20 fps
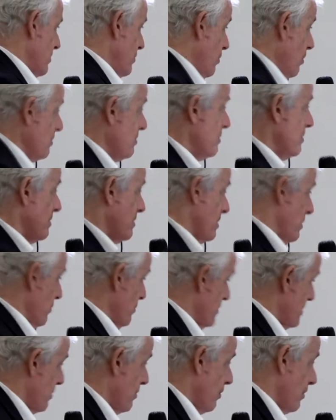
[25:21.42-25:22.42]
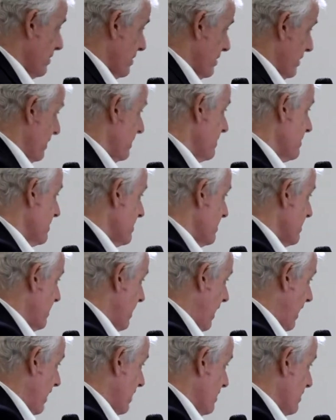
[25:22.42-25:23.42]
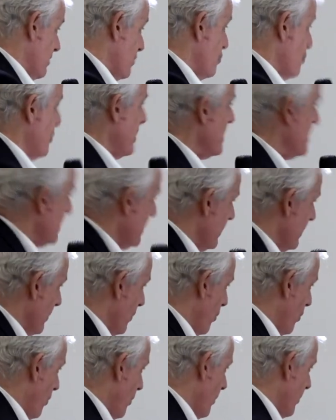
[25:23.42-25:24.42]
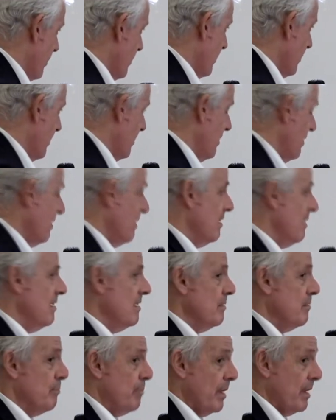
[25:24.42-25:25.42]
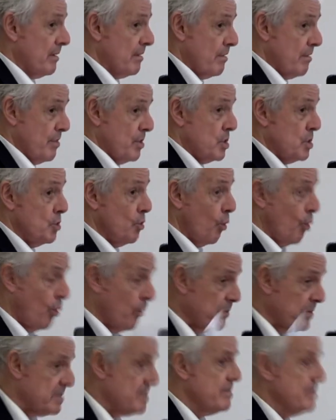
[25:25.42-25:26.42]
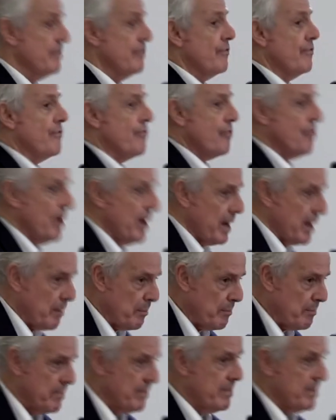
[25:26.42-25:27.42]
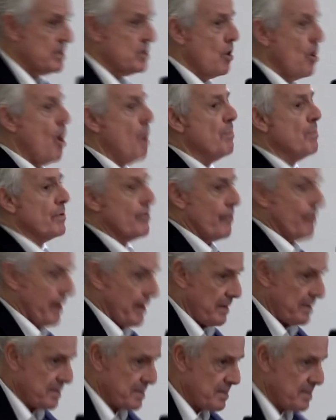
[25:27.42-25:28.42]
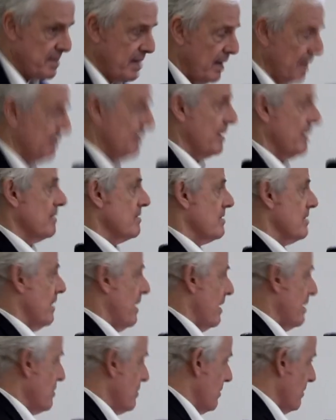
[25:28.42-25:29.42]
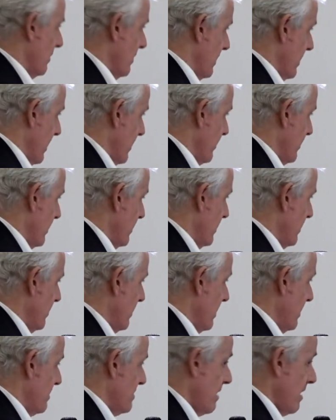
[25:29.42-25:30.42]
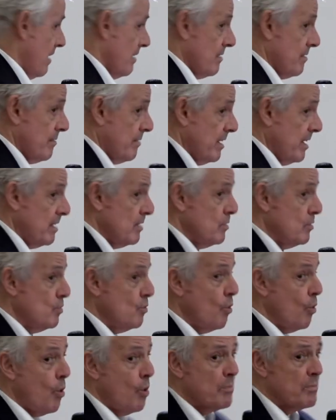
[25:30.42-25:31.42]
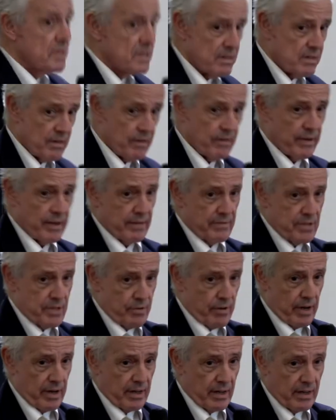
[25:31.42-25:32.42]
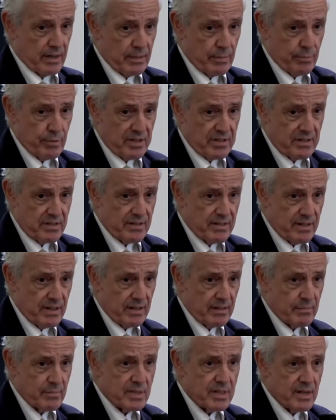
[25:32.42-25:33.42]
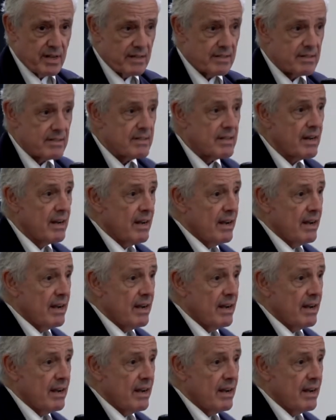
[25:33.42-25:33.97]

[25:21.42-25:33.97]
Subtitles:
not just jus cogens and treaty law, but the normative frame that operates at the international level is under an enormous degree of strain under present circumstances.